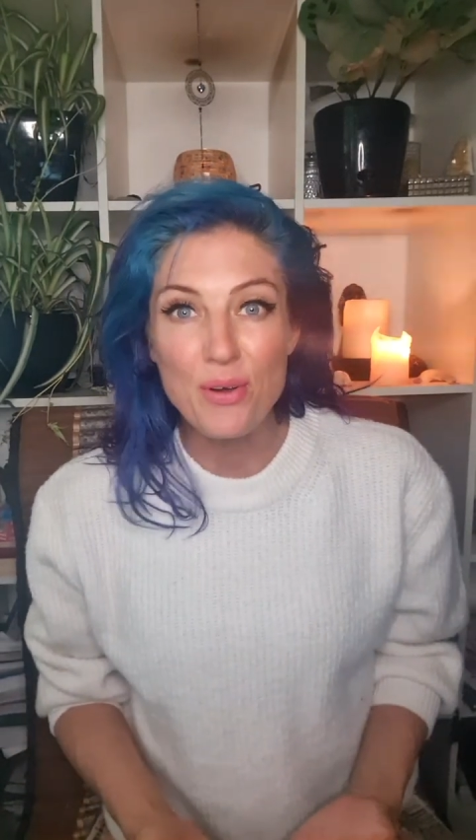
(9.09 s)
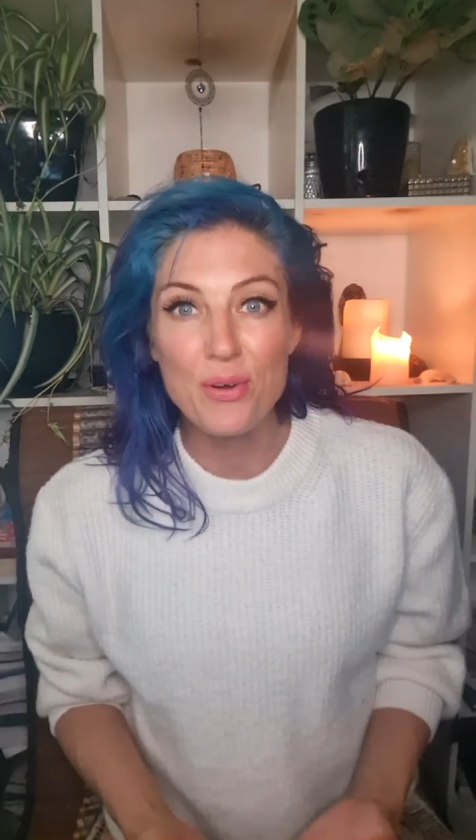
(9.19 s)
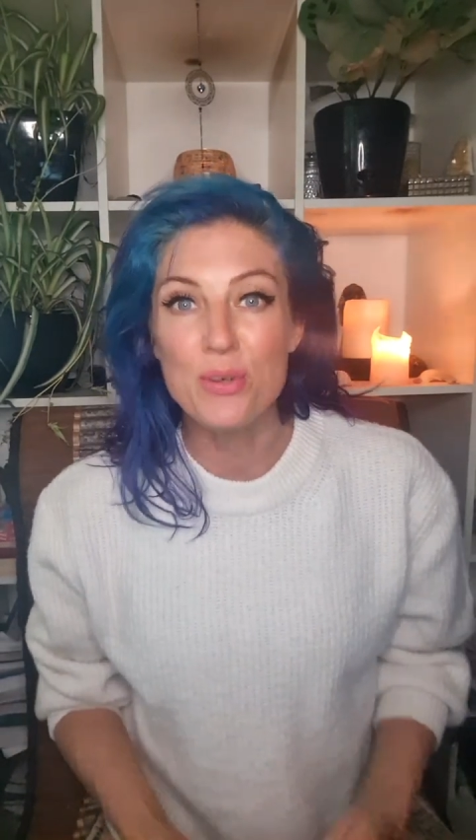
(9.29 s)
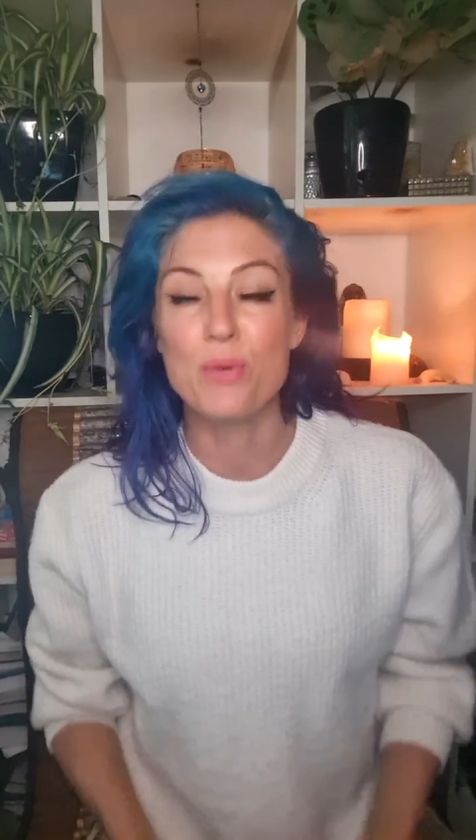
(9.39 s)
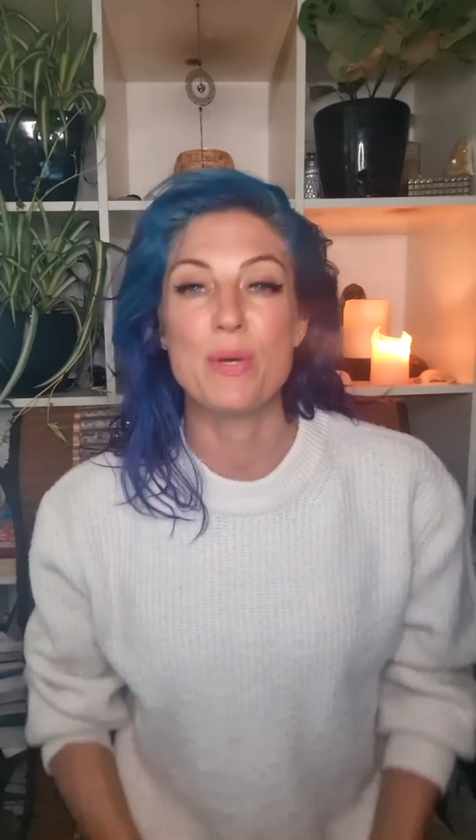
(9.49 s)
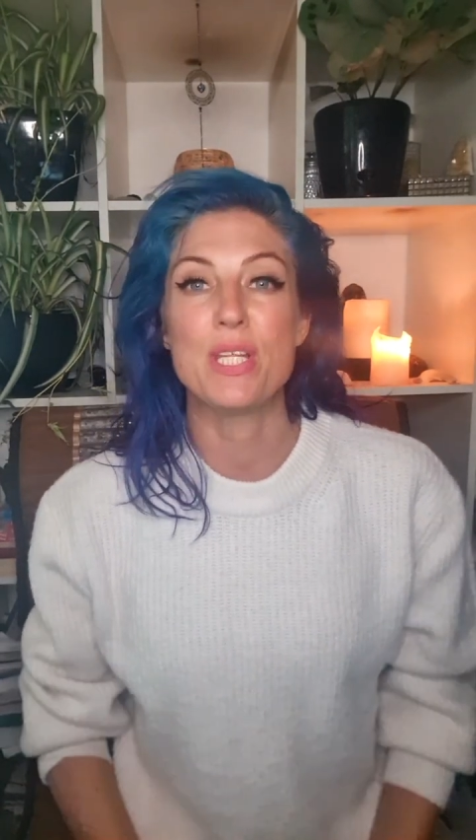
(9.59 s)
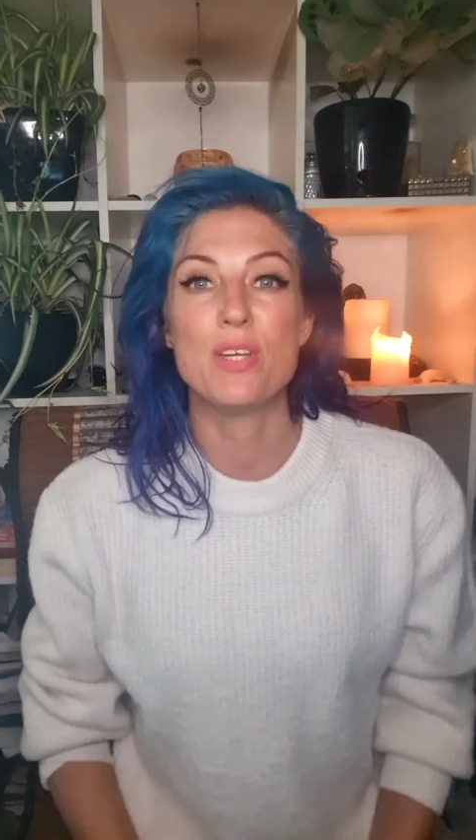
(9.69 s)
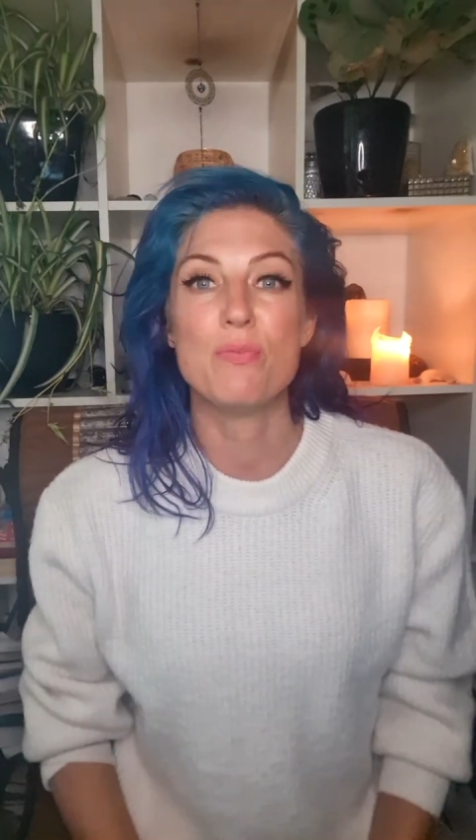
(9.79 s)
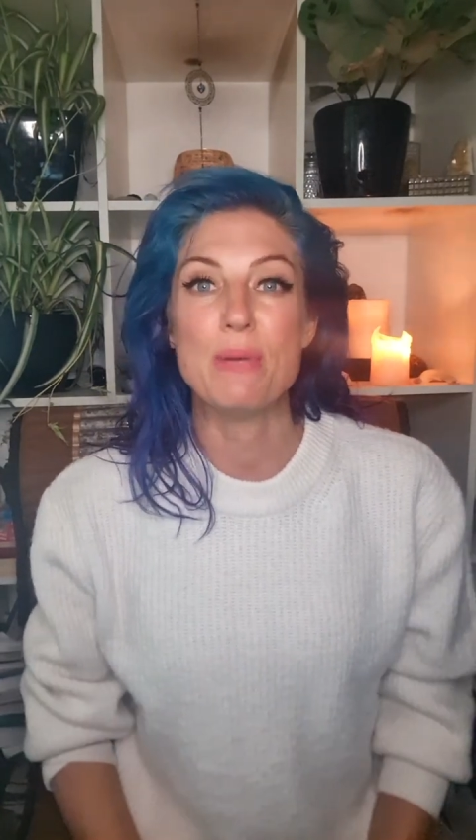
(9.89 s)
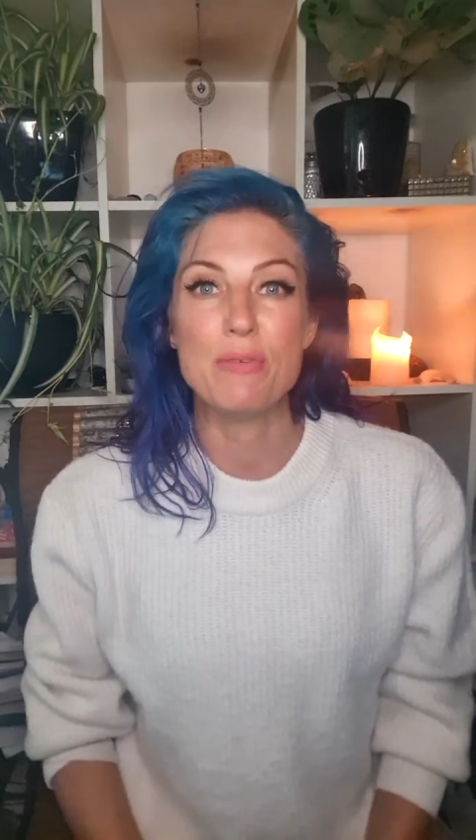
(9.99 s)
own or whether
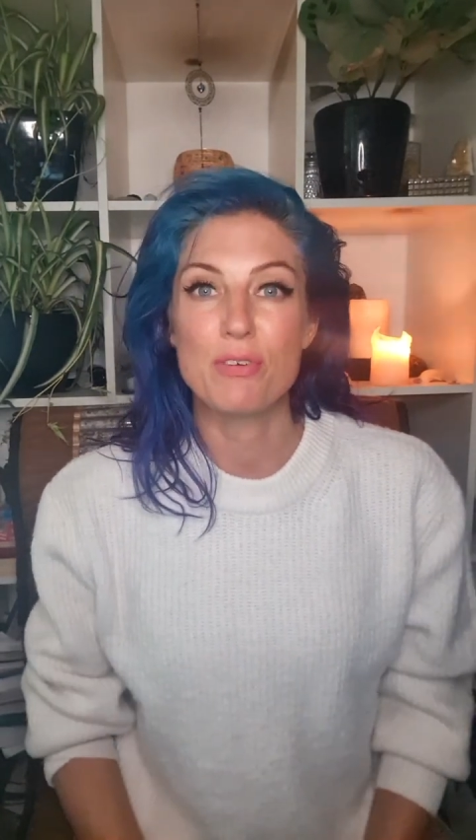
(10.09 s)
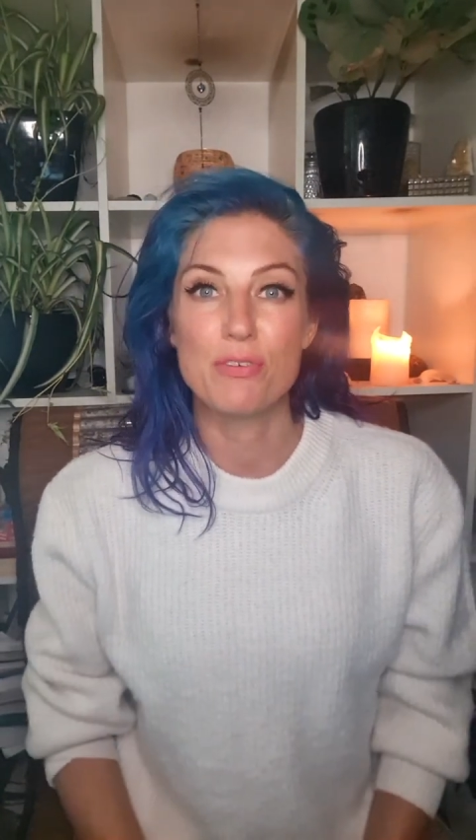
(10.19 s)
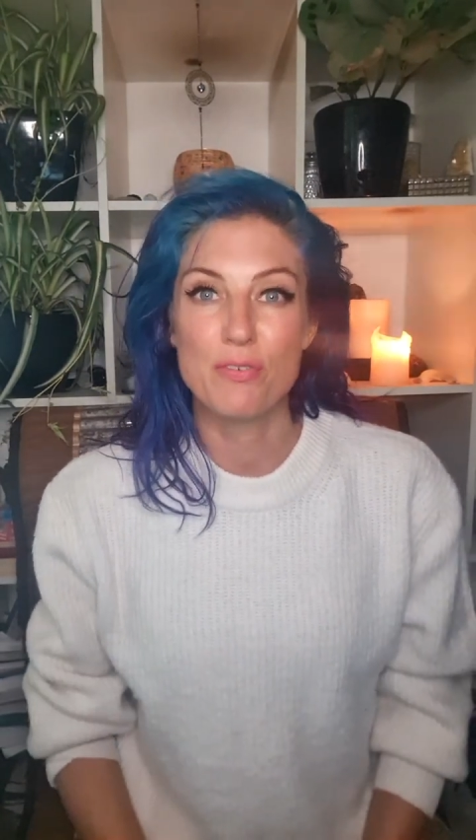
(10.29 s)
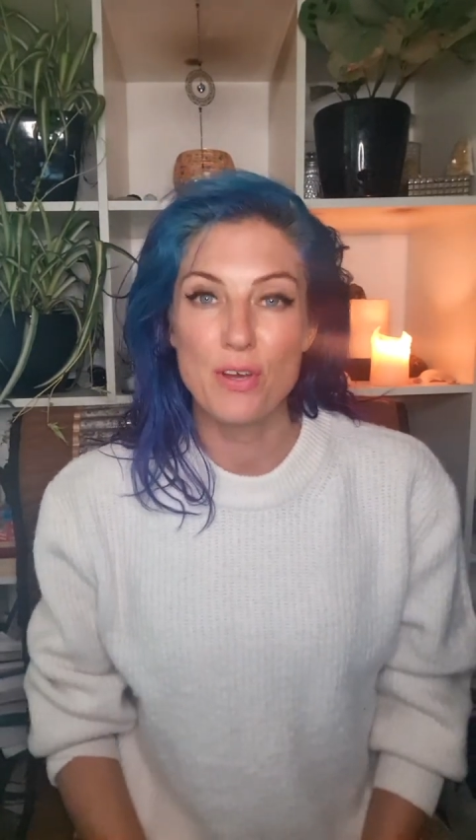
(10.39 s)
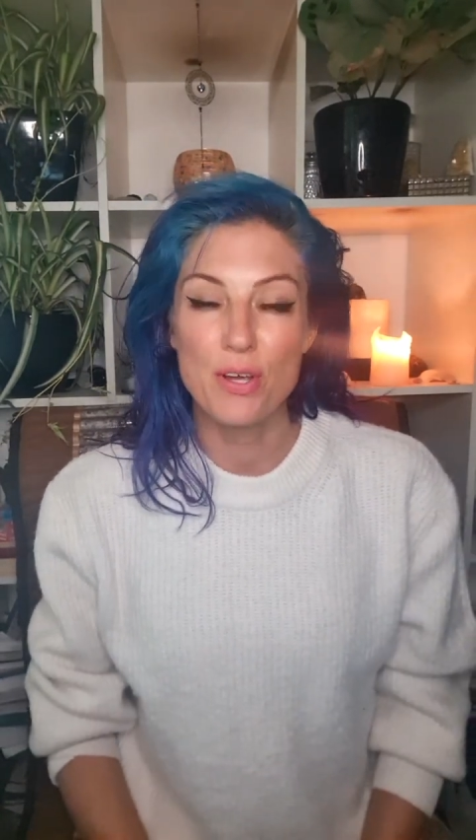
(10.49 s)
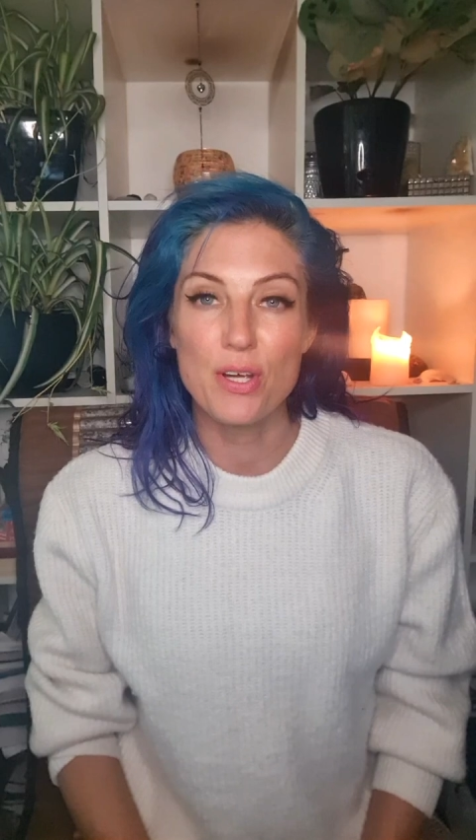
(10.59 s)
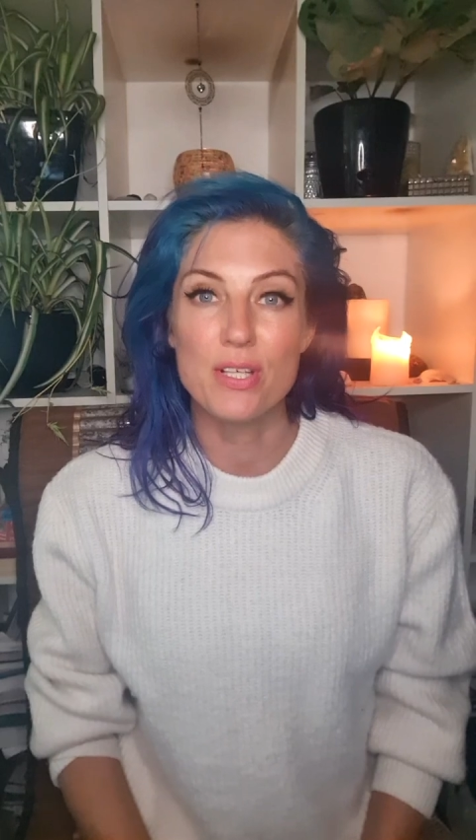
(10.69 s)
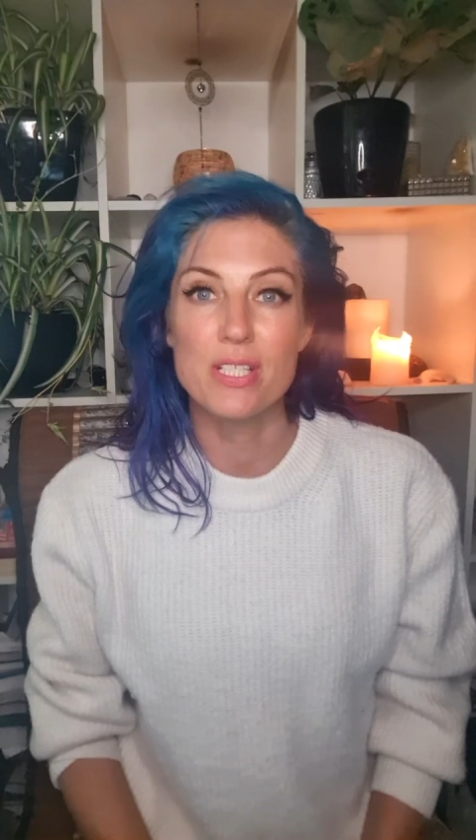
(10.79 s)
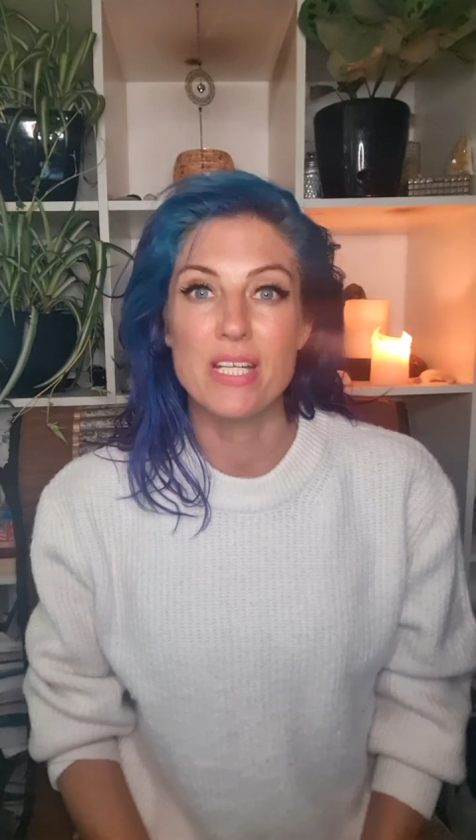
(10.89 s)
you've been referred,